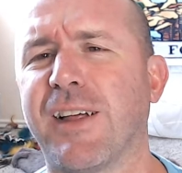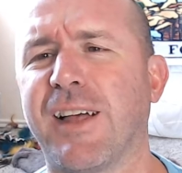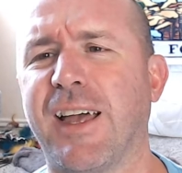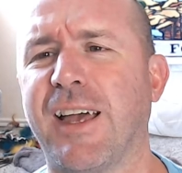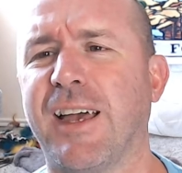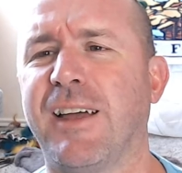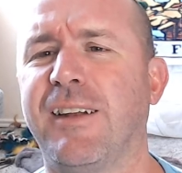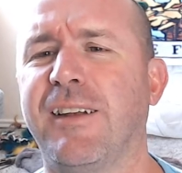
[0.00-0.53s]

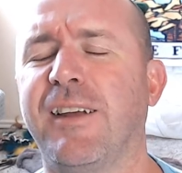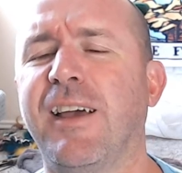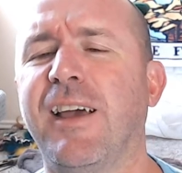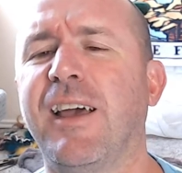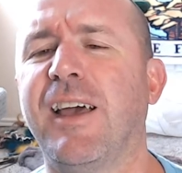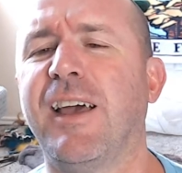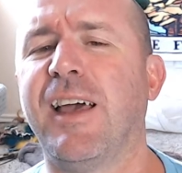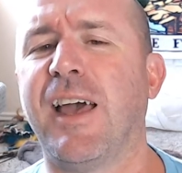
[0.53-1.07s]
And
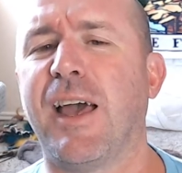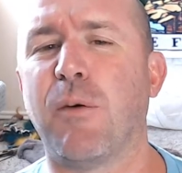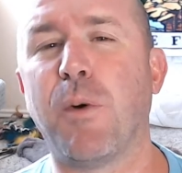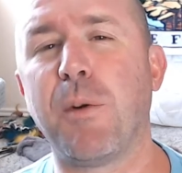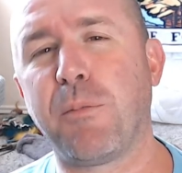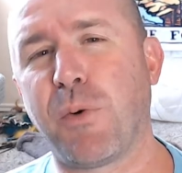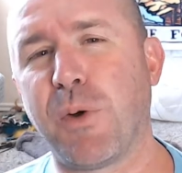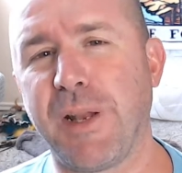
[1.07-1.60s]
at
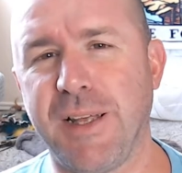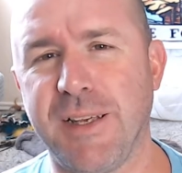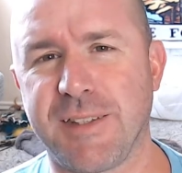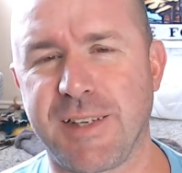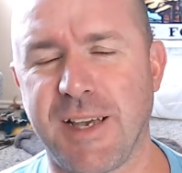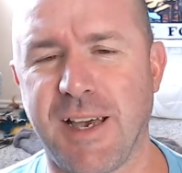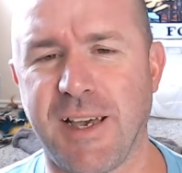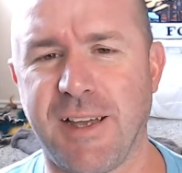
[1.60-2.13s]
one point he
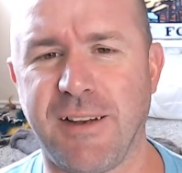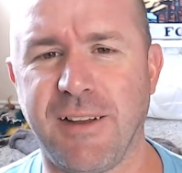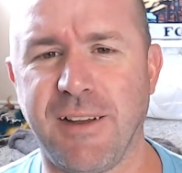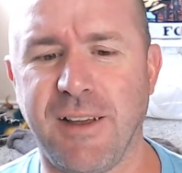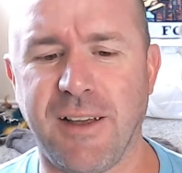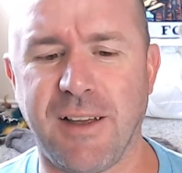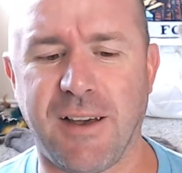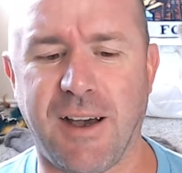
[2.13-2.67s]
said
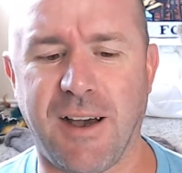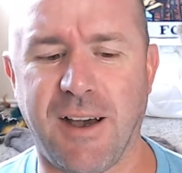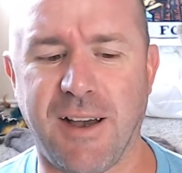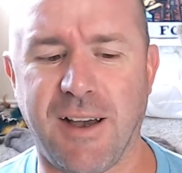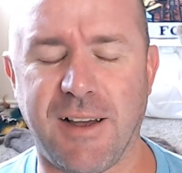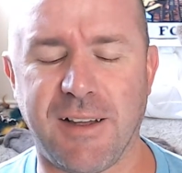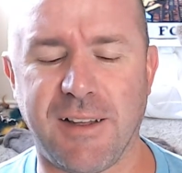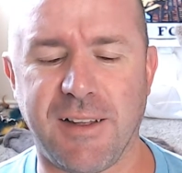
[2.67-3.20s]

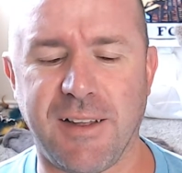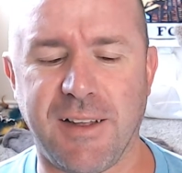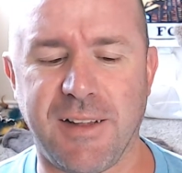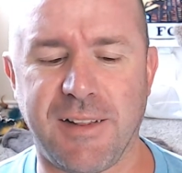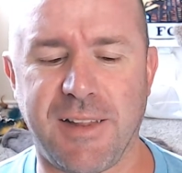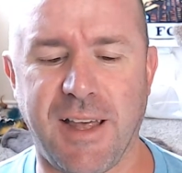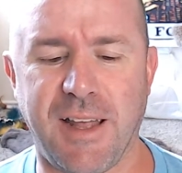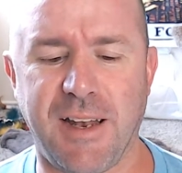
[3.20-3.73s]
uh,
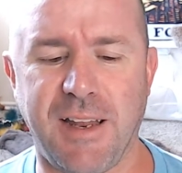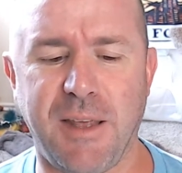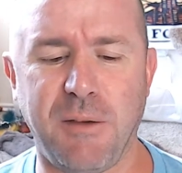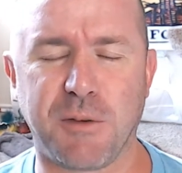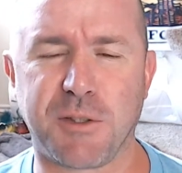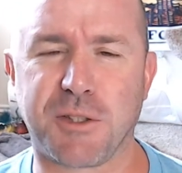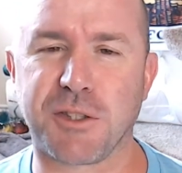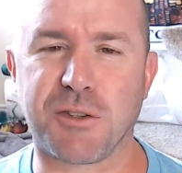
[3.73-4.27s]
that he
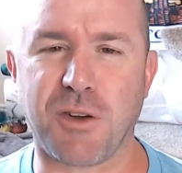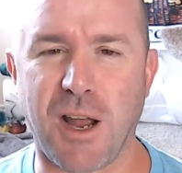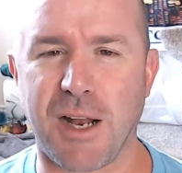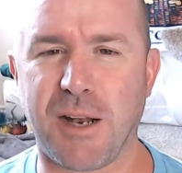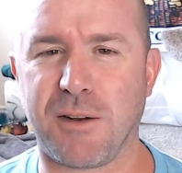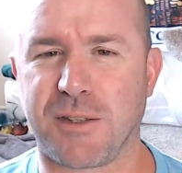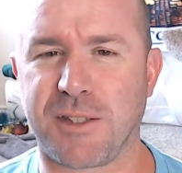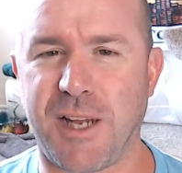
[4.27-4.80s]
was just trying
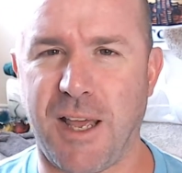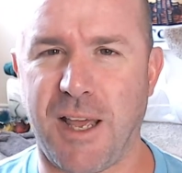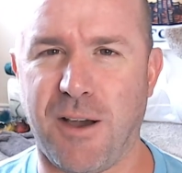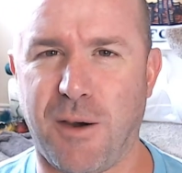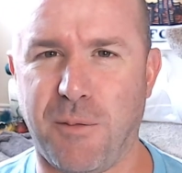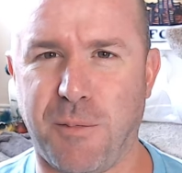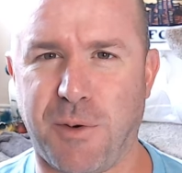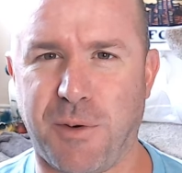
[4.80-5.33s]
to stay
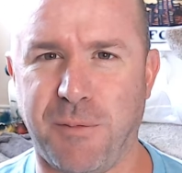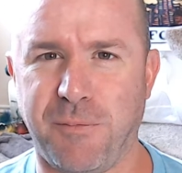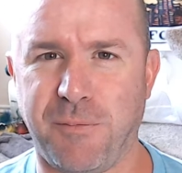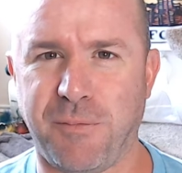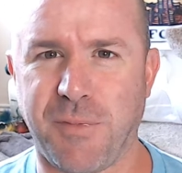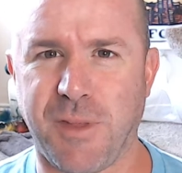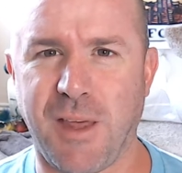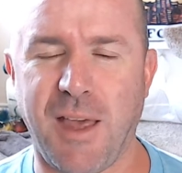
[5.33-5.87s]
humble.
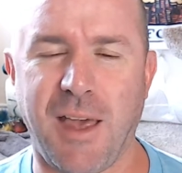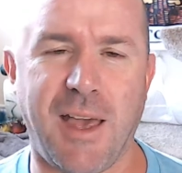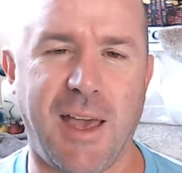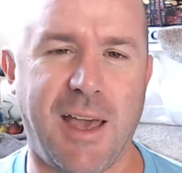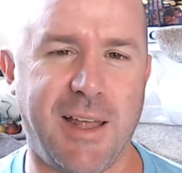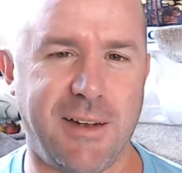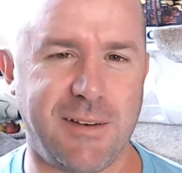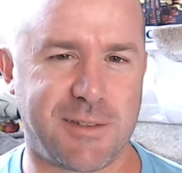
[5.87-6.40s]

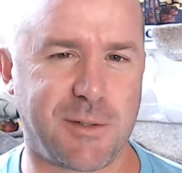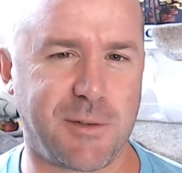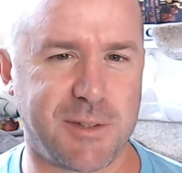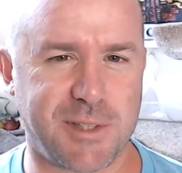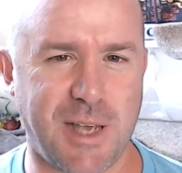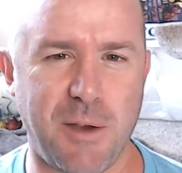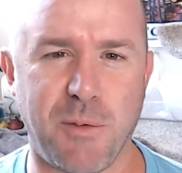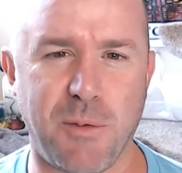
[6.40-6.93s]
And so
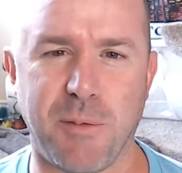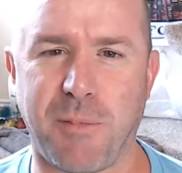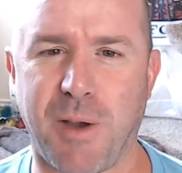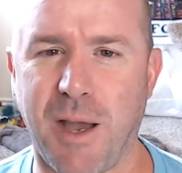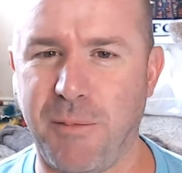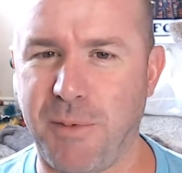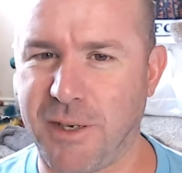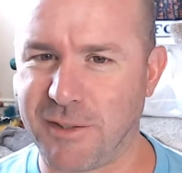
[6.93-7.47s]
as I went
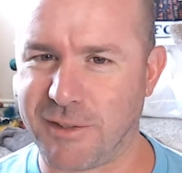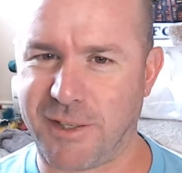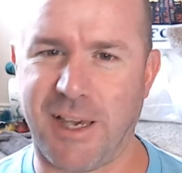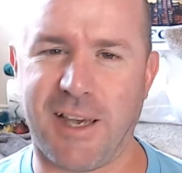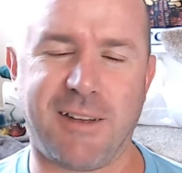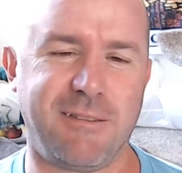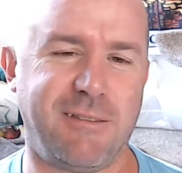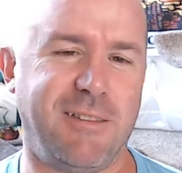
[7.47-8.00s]
by, because
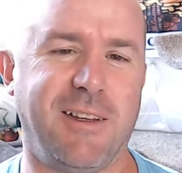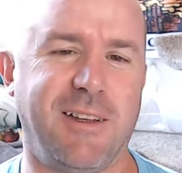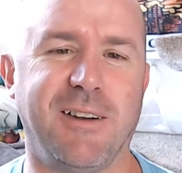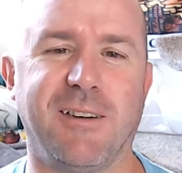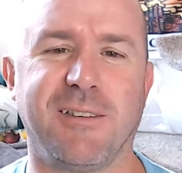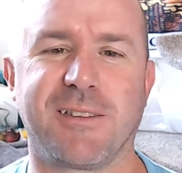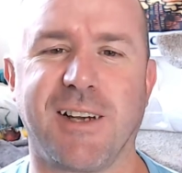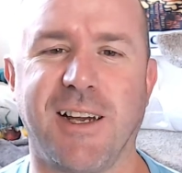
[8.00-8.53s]
again, you
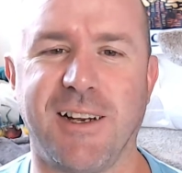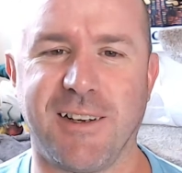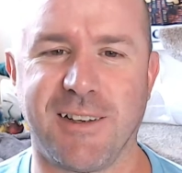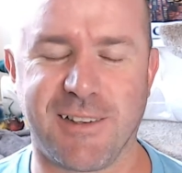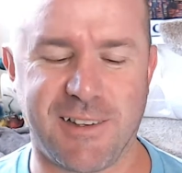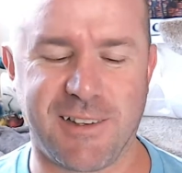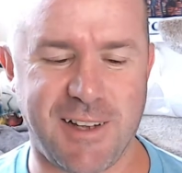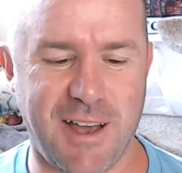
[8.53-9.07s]
know, kind of
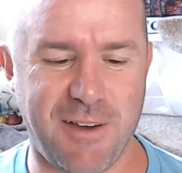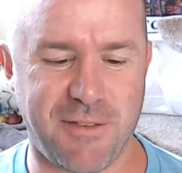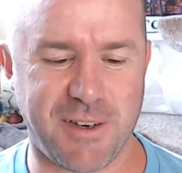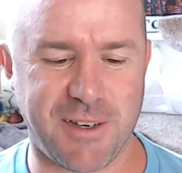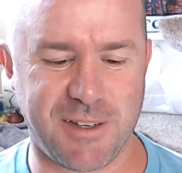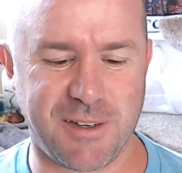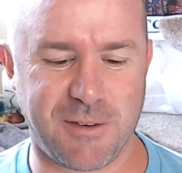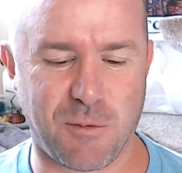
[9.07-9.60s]
have
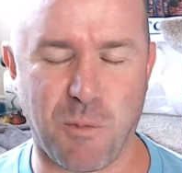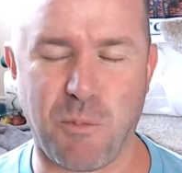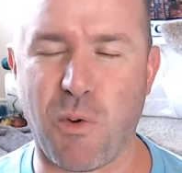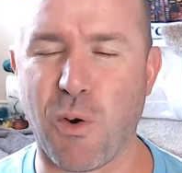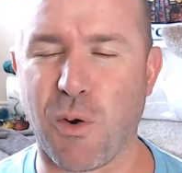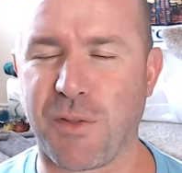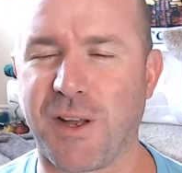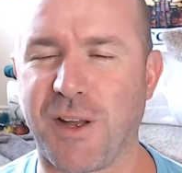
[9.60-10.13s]
a, a
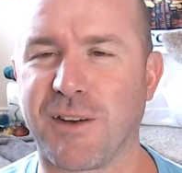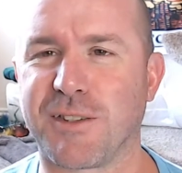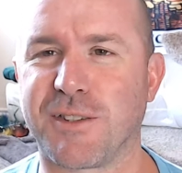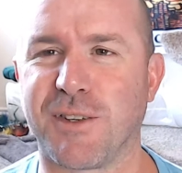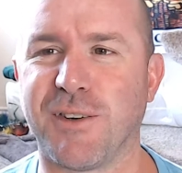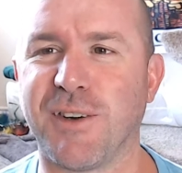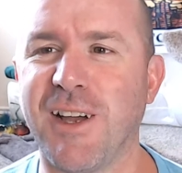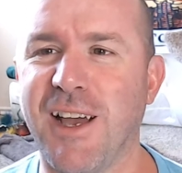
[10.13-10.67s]
rapport there.
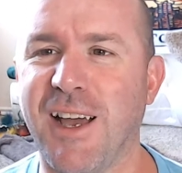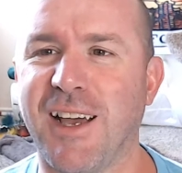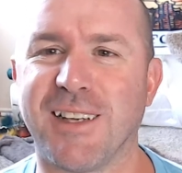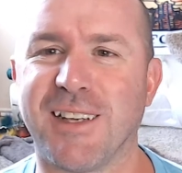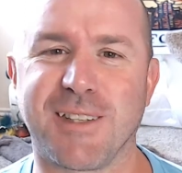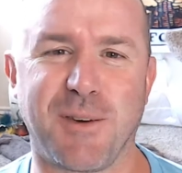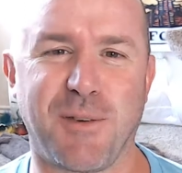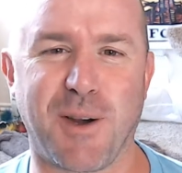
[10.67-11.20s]
So
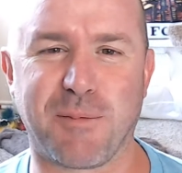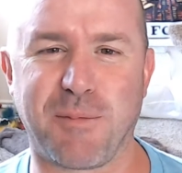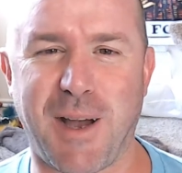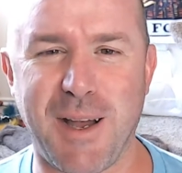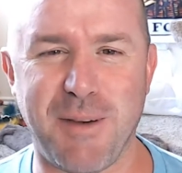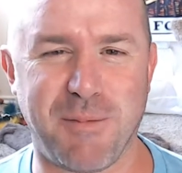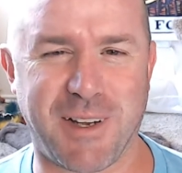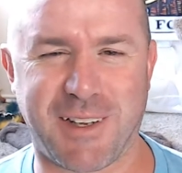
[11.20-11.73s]
as I walked
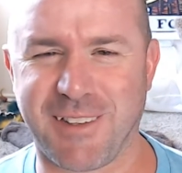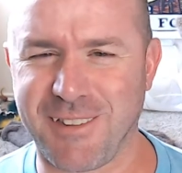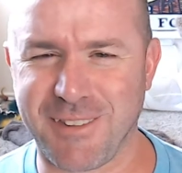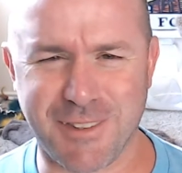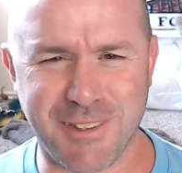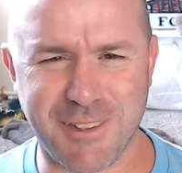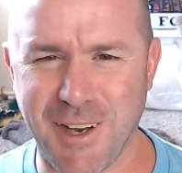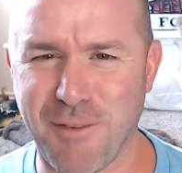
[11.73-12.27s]
by, I'm like, you
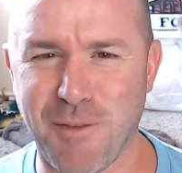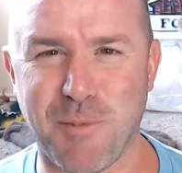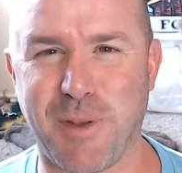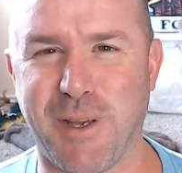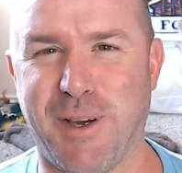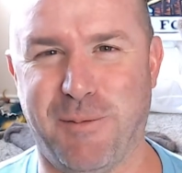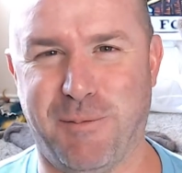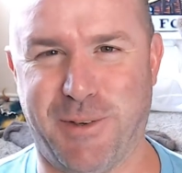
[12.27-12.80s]
should never be
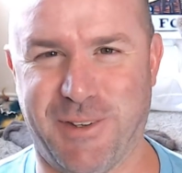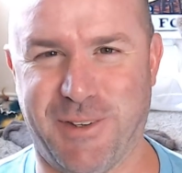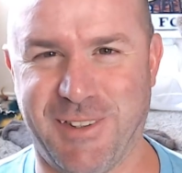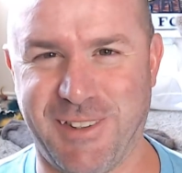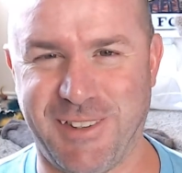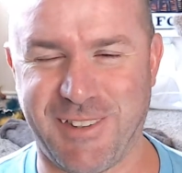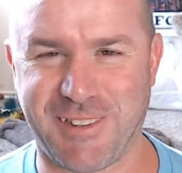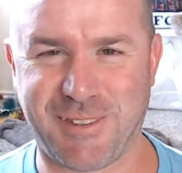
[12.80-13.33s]
humble.
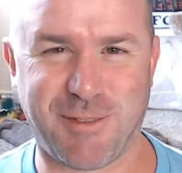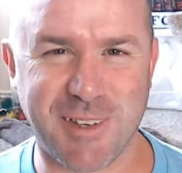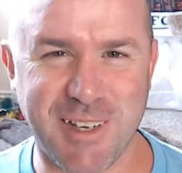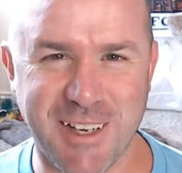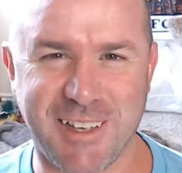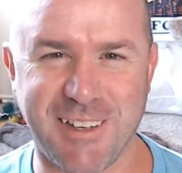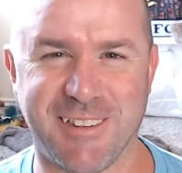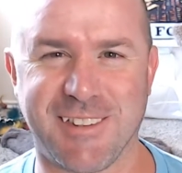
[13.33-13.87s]
It's
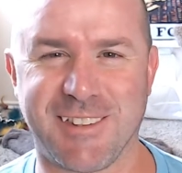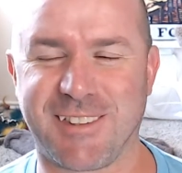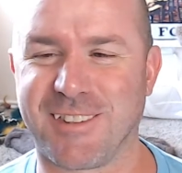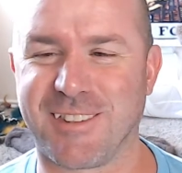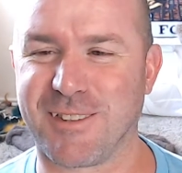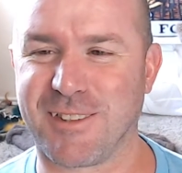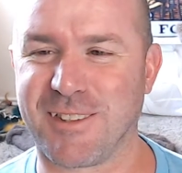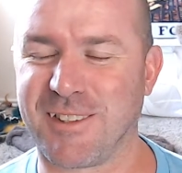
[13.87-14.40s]
ridiculous.
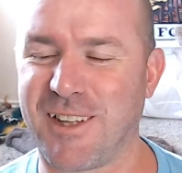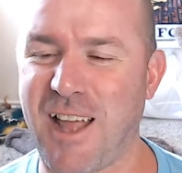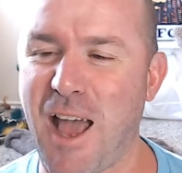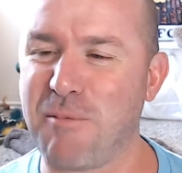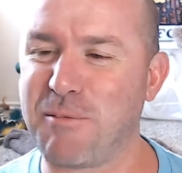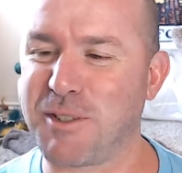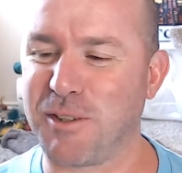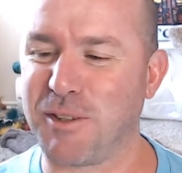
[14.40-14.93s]
There's
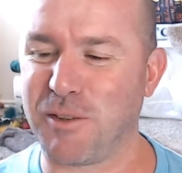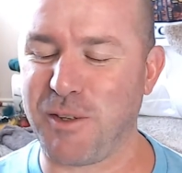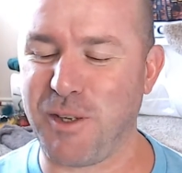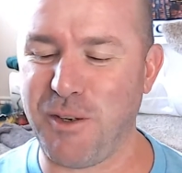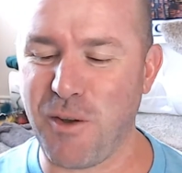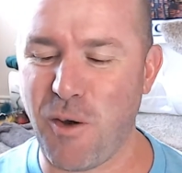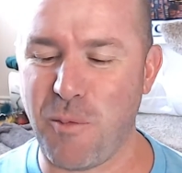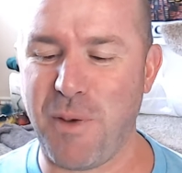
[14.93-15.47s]
absolutely
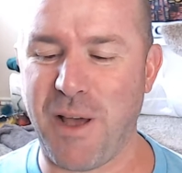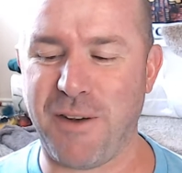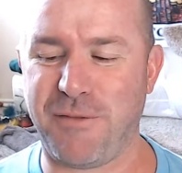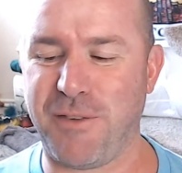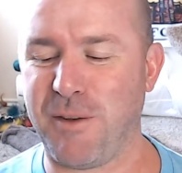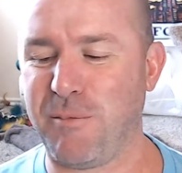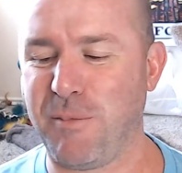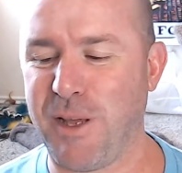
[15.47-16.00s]
no
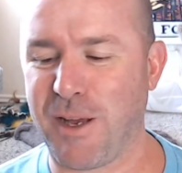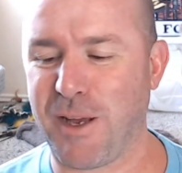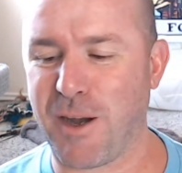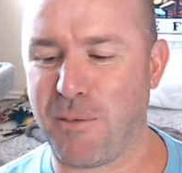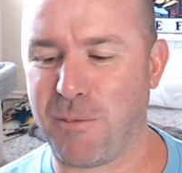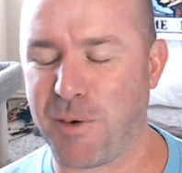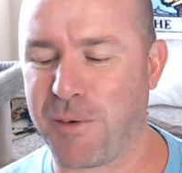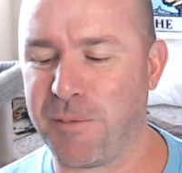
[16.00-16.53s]
benefit in being
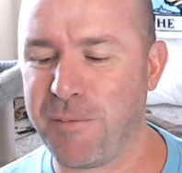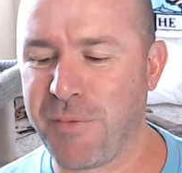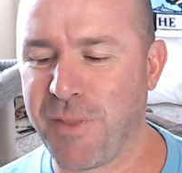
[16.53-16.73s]
humble.